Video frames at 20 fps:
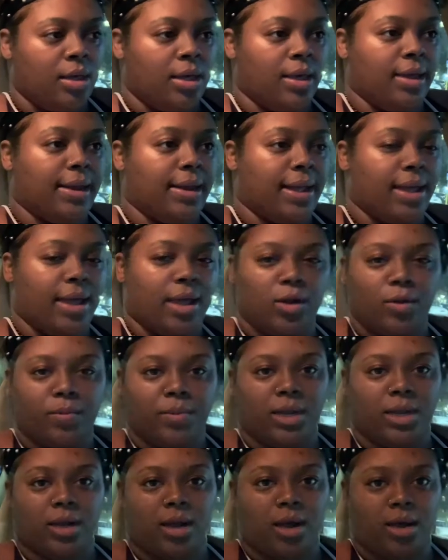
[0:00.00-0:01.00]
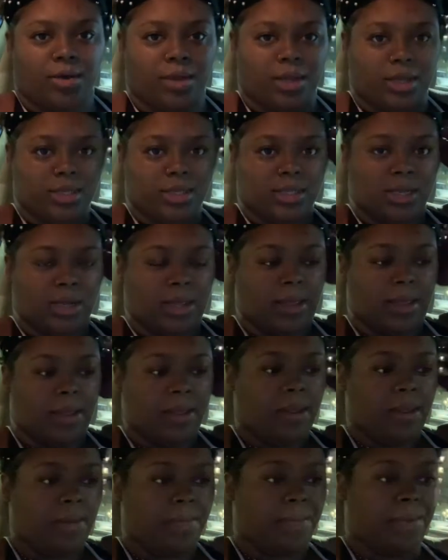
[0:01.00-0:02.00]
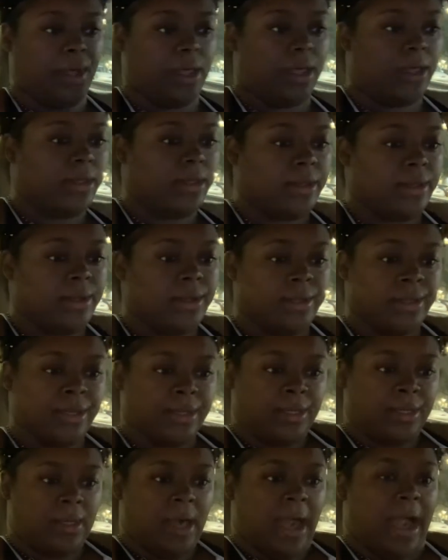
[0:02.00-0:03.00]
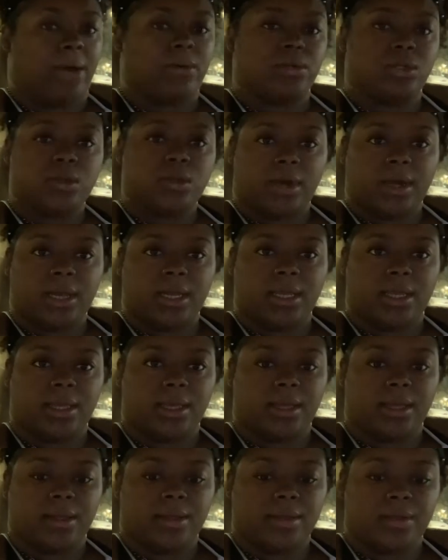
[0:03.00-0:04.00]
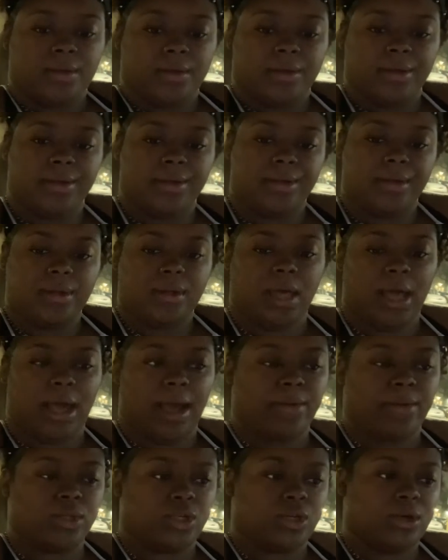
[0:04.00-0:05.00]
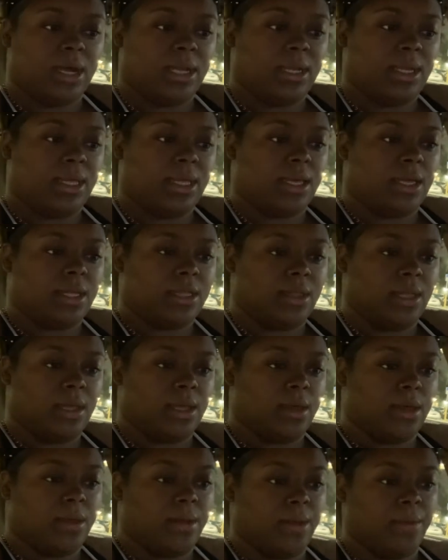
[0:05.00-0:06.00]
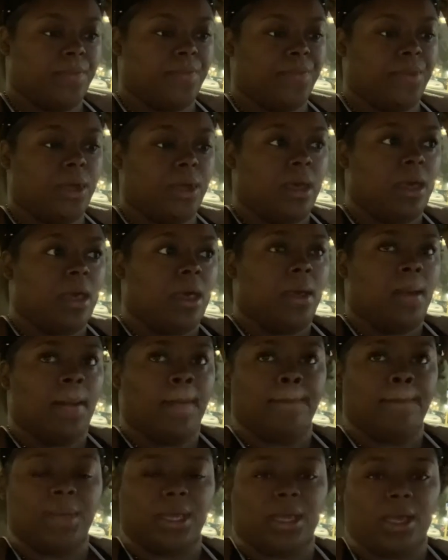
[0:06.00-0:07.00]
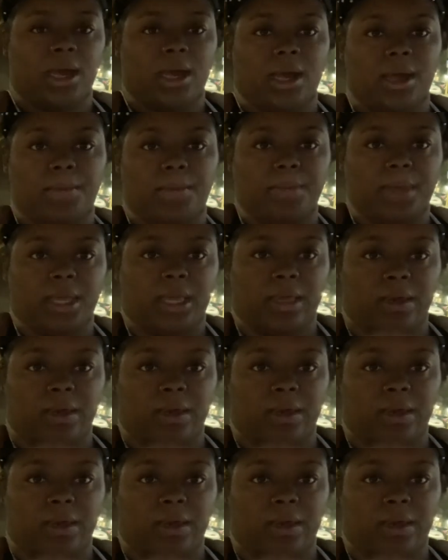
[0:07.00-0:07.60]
And I ain't had no meat at all yesterday. But I was trying to get I was trying to get the um Beyond Meat